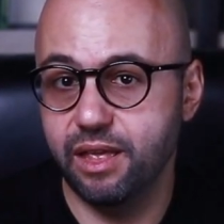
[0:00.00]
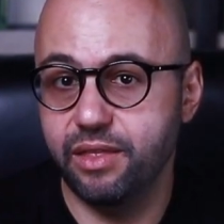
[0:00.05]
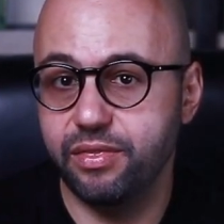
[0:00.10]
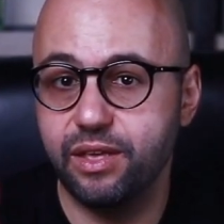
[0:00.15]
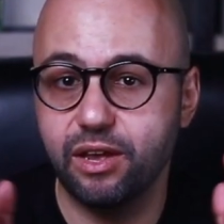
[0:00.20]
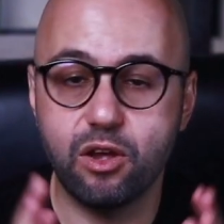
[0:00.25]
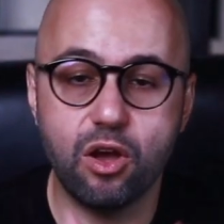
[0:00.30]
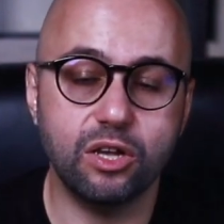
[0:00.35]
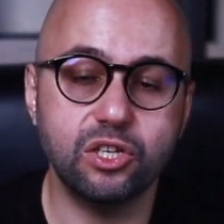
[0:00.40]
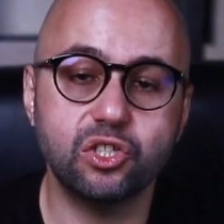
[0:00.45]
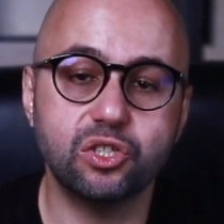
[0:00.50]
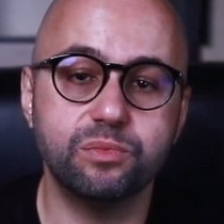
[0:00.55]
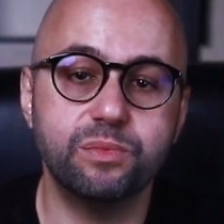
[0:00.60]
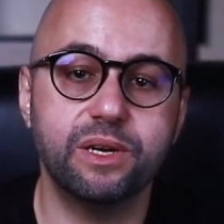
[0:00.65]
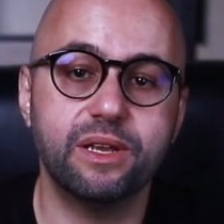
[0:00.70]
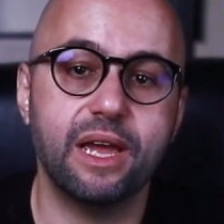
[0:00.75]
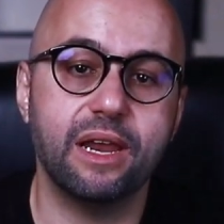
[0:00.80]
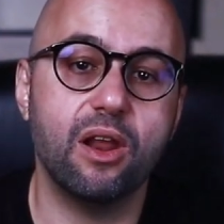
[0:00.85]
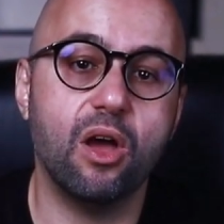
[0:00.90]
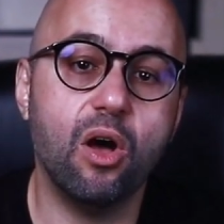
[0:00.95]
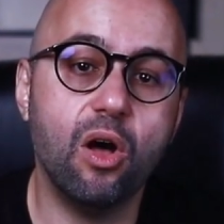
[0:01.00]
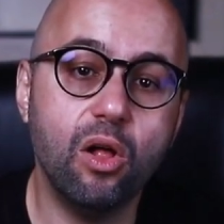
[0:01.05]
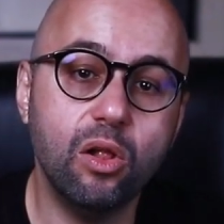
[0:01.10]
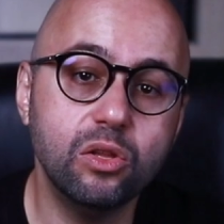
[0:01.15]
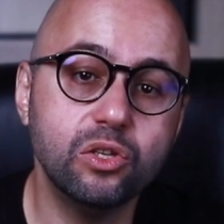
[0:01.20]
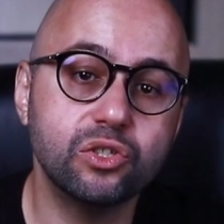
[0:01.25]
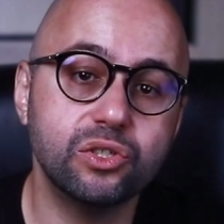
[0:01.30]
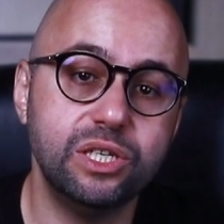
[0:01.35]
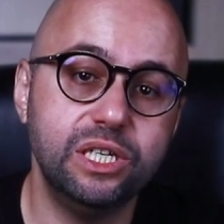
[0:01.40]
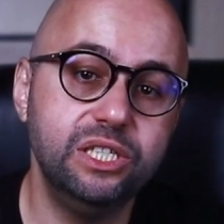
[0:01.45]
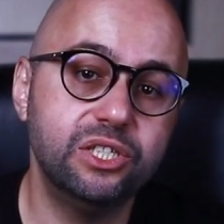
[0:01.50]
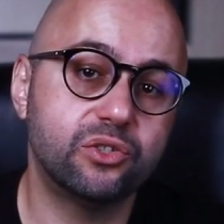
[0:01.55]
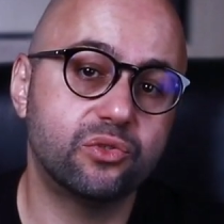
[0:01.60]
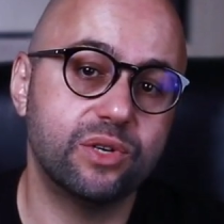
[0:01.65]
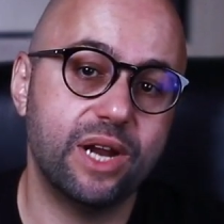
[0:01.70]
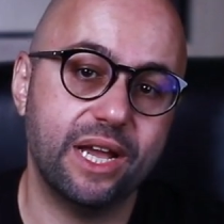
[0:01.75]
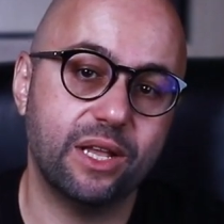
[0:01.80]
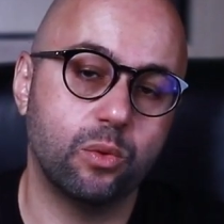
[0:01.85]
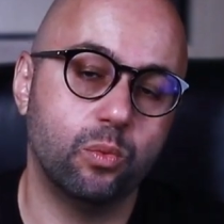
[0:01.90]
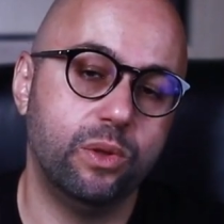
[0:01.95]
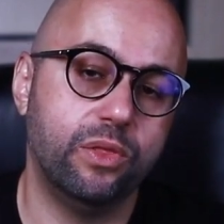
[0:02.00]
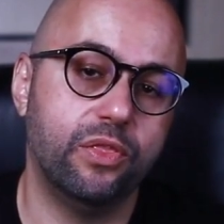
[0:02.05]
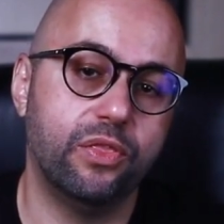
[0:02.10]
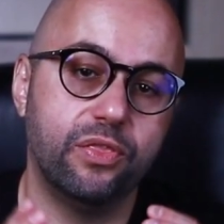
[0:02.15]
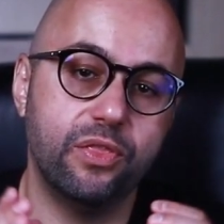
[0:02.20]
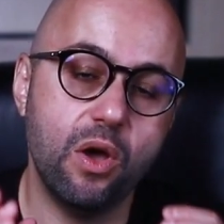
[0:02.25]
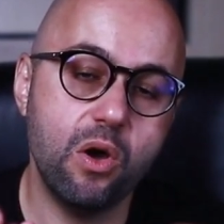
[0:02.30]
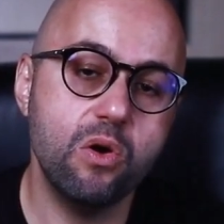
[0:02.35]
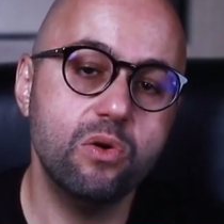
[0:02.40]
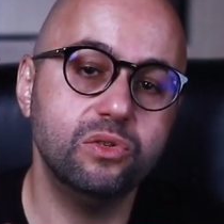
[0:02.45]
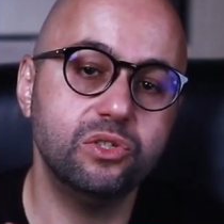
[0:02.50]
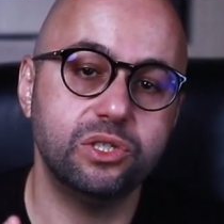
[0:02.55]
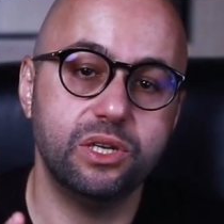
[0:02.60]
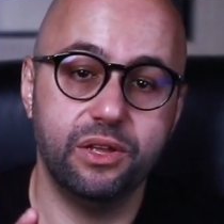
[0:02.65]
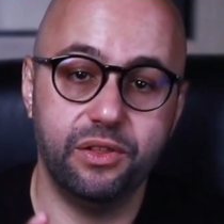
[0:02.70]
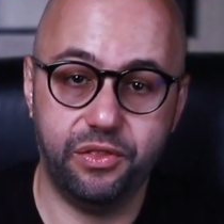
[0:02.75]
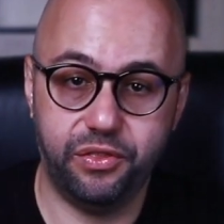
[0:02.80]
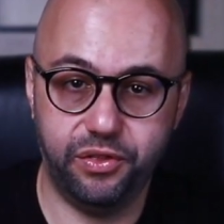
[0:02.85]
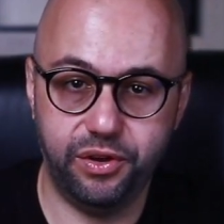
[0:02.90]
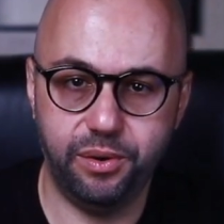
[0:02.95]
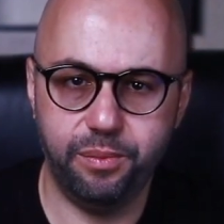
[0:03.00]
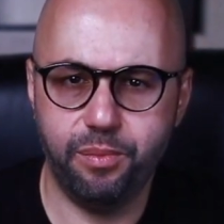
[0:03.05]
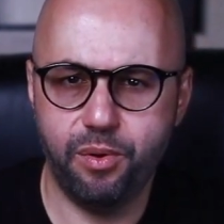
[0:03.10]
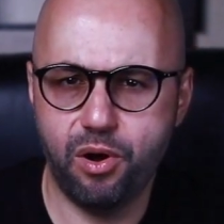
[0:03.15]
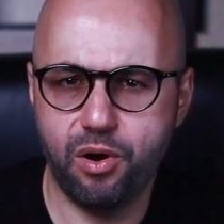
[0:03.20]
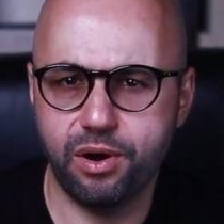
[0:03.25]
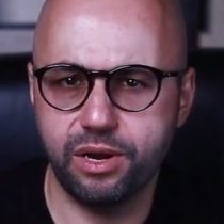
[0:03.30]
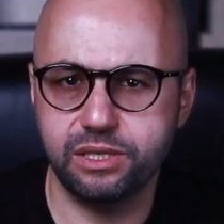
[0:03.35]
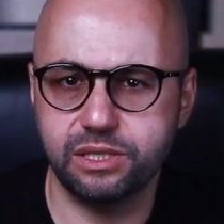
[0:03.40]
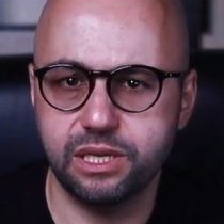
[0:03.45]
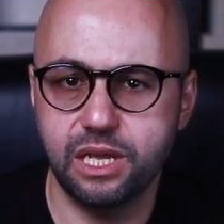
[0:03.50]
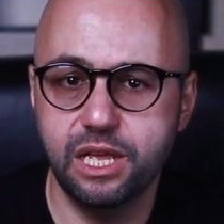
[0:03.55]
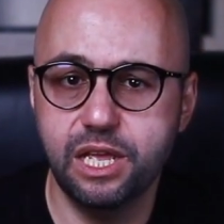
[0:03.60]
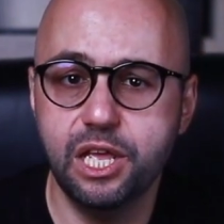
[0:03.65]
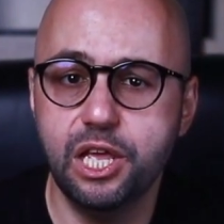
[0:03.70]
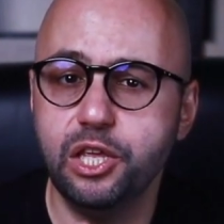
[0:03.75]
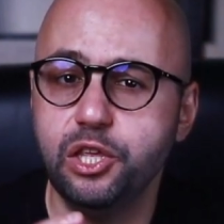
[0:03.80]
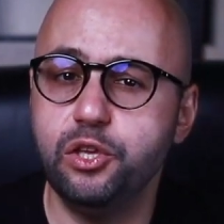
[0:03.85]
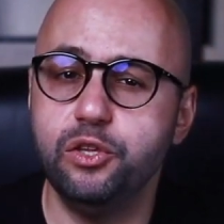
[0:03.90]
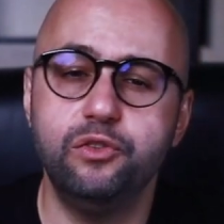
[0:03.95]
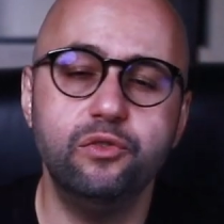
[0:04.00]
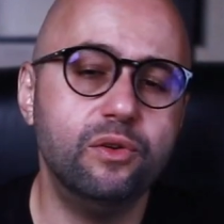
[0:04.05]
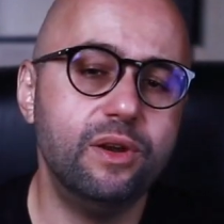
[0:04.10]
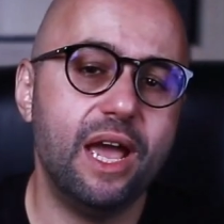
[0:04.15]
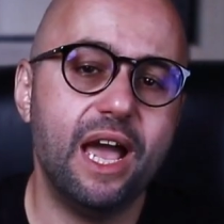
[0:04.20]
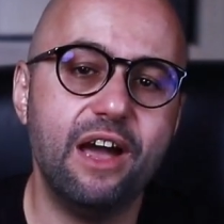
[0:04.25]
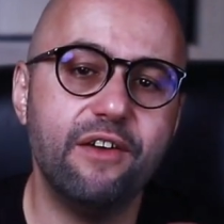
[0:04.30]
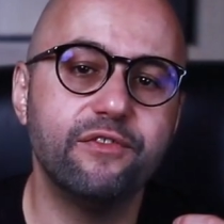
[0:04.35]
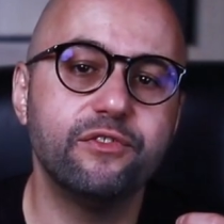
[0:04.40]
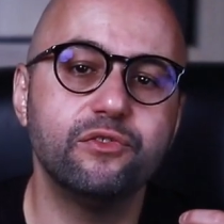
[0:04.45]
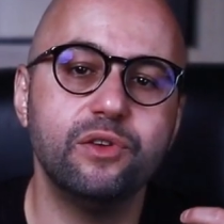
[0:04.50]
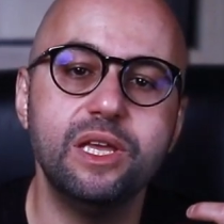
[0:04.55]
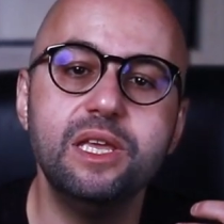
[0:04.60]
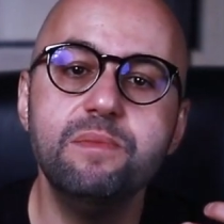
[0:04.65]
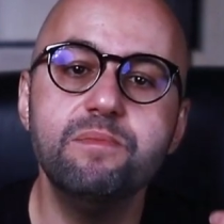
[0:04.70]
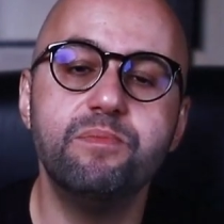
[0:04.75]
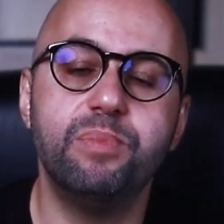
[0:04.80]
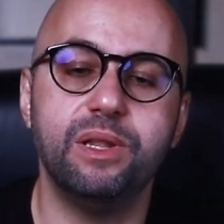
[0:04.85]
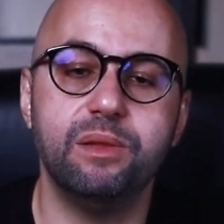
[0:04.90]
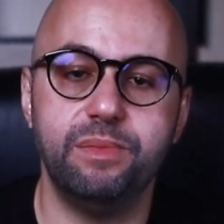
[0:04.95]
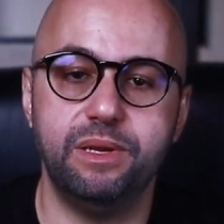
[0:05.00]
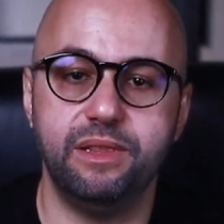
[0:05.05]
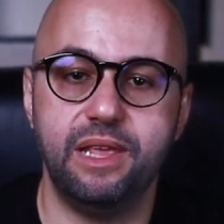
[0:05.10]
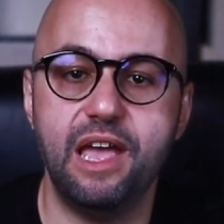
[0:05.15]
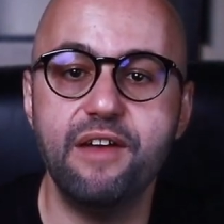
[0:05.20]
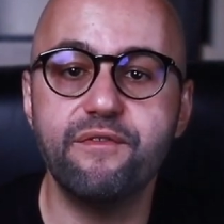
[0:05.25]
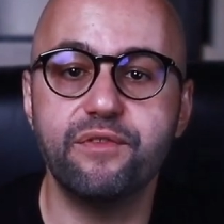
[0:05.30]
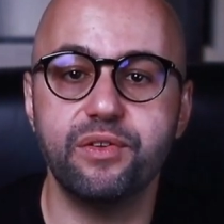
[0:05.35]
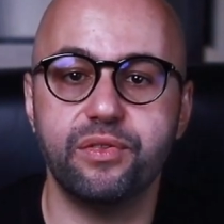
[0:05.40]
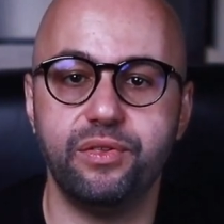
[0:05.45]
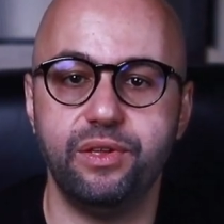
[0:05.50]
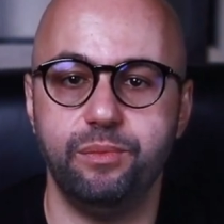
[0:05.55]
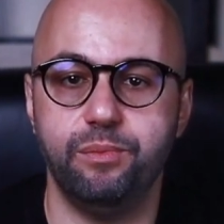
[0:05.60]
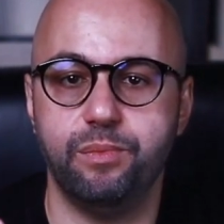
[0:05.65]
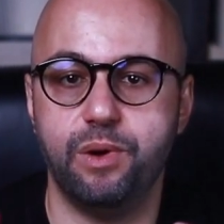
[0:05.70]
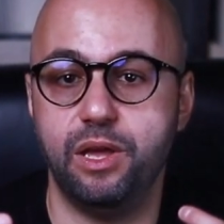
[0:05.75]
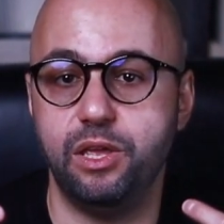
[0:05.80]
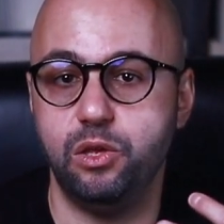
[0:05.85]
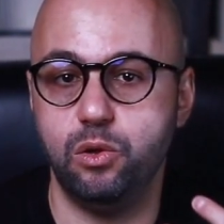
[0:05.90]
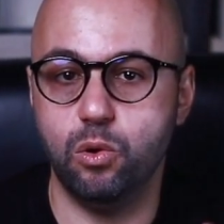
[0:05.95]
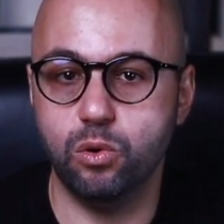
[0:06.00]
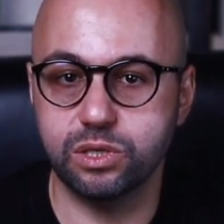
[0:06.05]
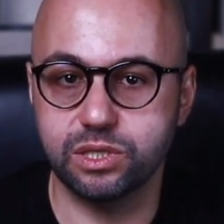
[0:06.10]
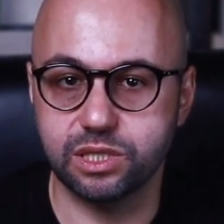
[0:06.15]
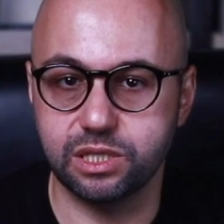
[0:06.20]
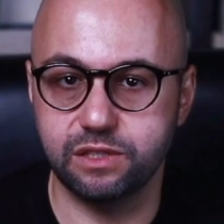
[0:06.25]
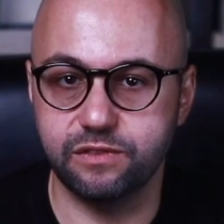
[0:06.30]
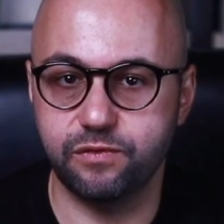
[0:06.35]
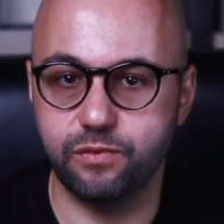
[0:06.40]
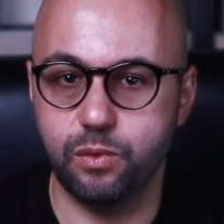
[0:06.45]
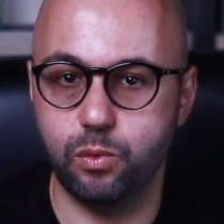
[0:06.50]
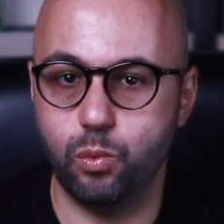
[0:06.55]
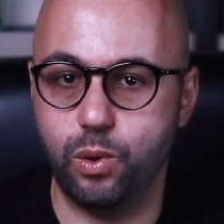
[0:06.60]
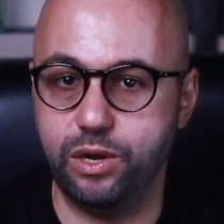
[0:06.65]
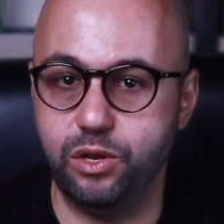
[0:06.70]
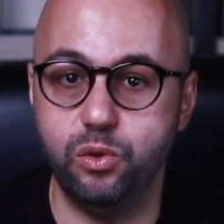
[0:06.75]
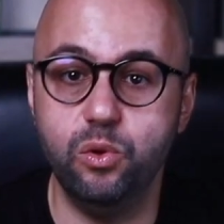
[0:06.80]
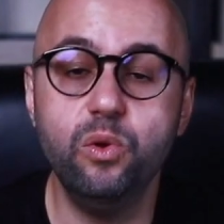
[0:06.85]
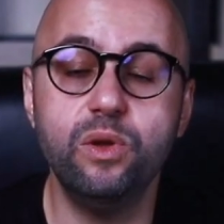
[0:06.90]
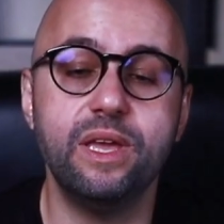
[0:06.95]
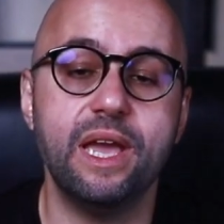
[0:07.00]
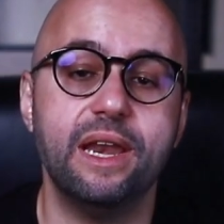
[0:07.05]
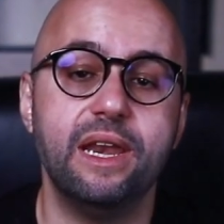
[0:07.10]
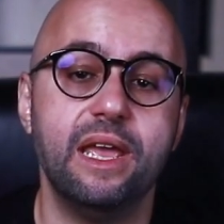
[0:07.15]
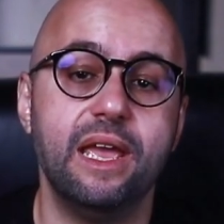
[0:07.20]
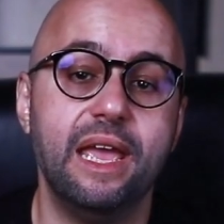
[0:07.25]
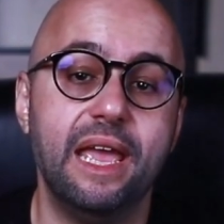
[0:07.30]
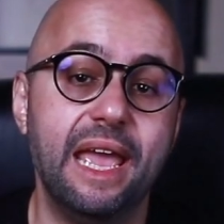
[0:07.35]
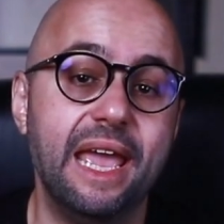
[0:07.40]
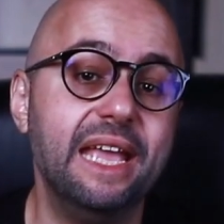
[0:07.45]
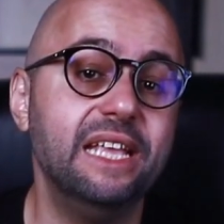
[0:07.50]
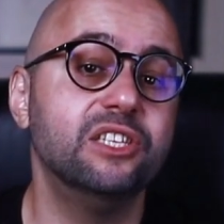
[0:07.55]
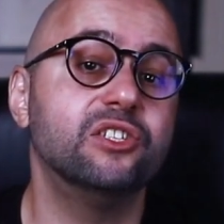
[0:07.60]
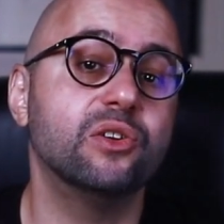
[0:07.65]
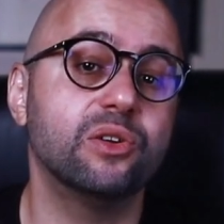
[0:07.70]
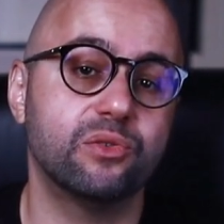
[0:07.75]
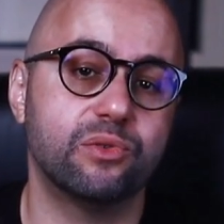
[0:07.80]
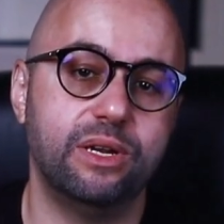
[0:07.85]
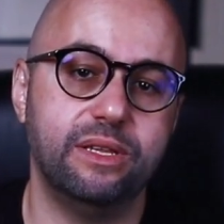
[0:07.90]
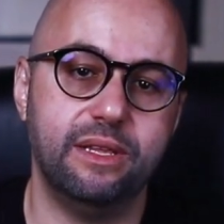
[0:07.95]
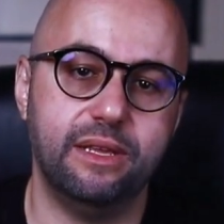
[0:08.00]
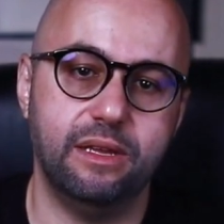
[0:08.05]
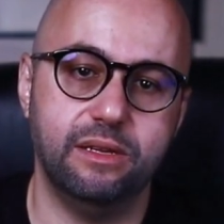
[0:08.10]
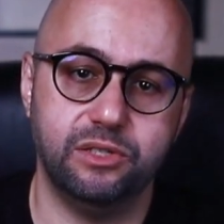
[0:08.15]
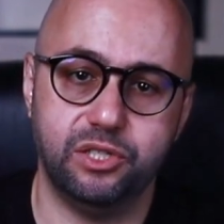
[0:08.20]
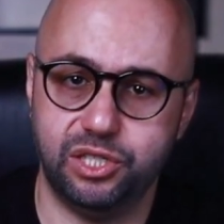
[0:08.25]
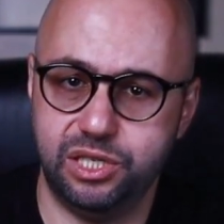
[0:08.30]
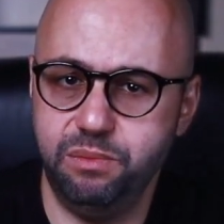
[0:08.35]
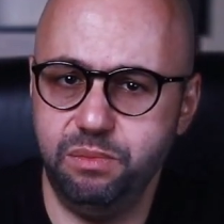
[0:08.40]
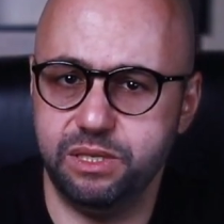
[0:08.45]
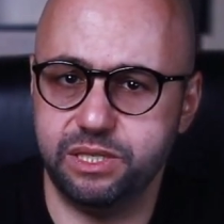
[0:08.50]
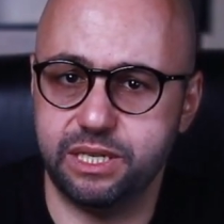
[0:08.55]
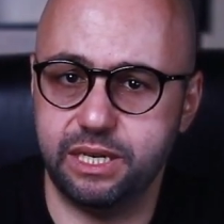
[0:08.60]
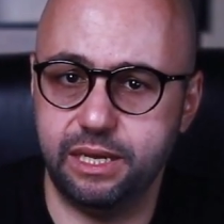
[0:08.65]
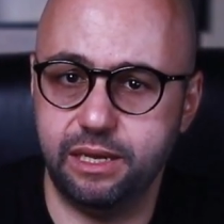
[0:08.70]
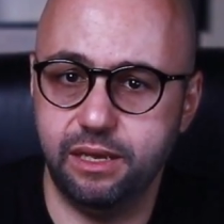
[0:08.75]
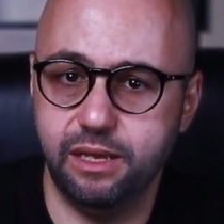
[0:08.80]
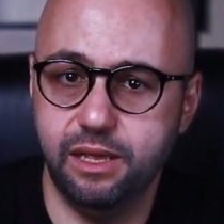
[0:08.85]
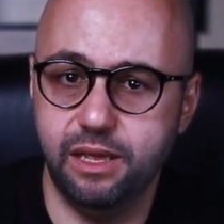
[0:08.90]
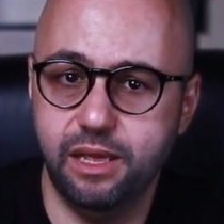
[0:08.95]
The customer can also interact with those third parties. You don't have to implement everything by yourself when you can integrate seamlessly.